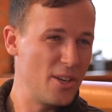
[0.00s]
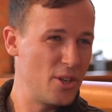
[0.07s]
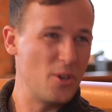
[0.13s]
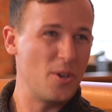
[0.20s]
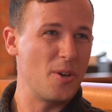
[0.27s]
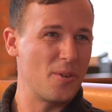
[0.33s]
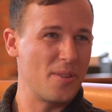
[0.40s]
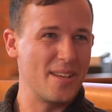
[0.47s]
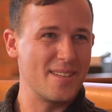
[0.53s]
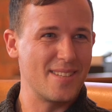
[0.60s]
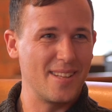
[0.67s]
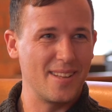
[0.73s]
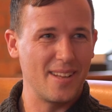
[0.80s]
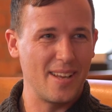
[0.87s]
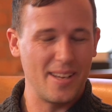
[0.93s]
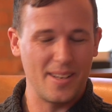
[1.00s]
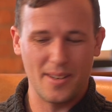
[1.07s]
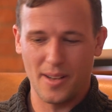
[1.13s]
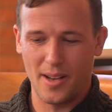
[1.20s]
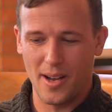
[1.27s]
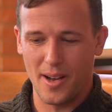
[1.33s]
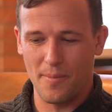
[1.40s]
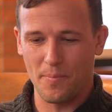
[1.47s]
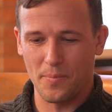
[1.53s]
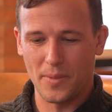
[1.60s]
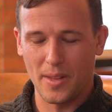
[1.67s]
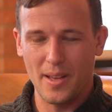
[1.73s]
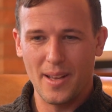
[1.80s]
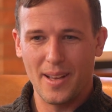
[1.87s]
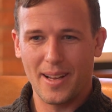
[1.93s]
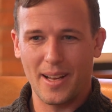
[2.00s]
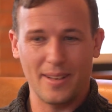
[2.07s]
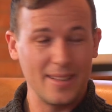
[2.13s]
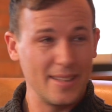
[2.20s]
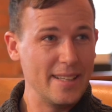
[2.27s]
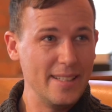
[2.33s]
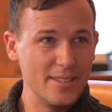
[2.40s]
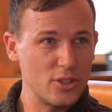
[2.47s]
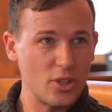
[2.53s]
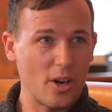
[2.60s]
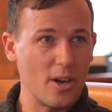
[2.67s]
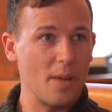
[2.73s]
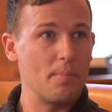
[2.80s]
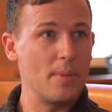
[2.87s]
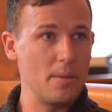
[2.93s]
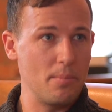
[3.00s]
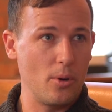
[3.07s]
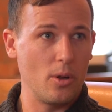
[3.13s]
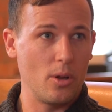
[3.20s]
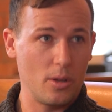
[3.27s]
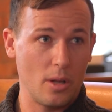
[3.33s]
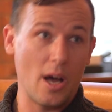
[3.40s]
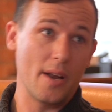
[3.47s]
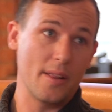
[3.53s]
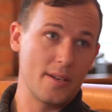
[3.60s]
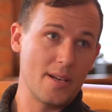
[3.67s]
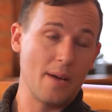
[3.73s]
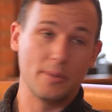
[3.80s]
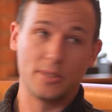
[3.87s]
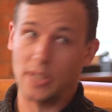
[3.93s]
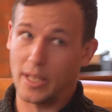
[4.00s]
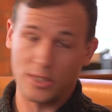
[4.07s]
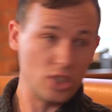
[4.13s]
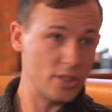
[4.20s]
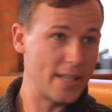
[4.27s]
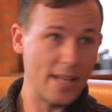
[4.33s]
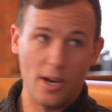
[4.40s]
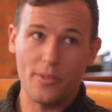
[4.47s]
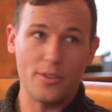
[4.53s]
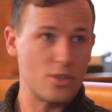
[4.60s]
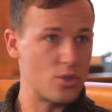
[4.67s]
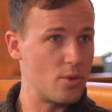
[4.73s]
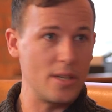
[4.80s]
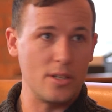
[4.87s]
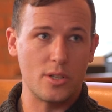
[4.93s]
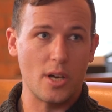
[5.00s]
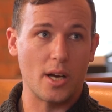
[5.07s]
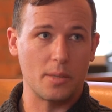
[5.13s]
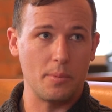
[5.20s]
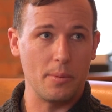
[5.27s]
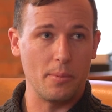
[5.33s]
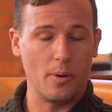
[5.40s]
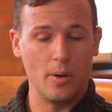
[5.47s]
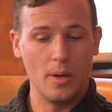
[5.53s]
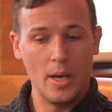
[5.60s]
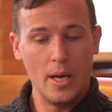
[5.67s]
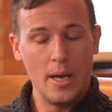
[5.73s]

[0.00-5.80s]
you hear this in kind of lean startup people a lot of the time. It's like, just get on the street and talk to people.